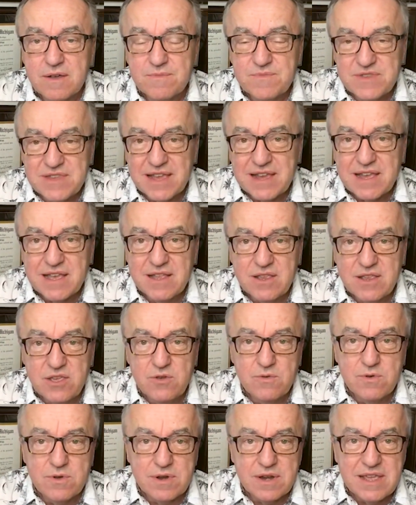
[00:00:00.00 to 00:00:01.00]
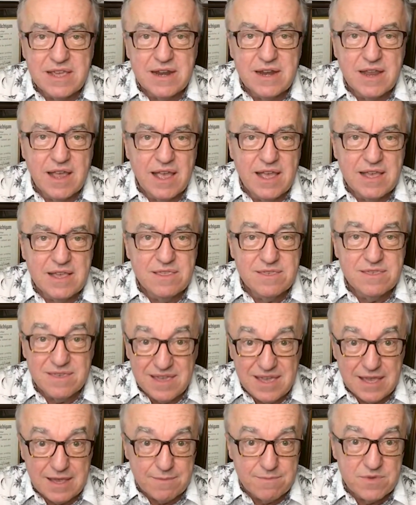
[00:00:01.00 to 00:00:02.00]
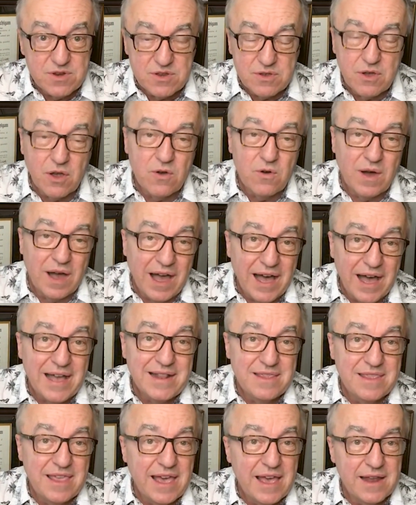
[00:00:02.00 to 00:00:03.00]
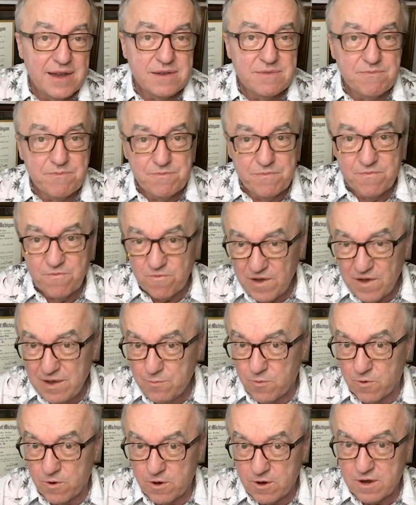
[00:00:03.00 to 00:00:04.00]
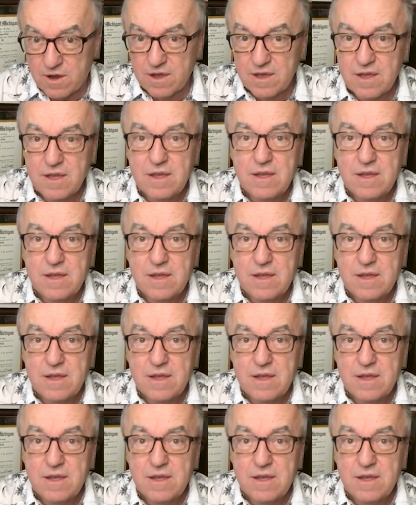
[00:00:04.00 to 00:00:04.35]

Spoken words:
Second, you will need a theme to go on that framework.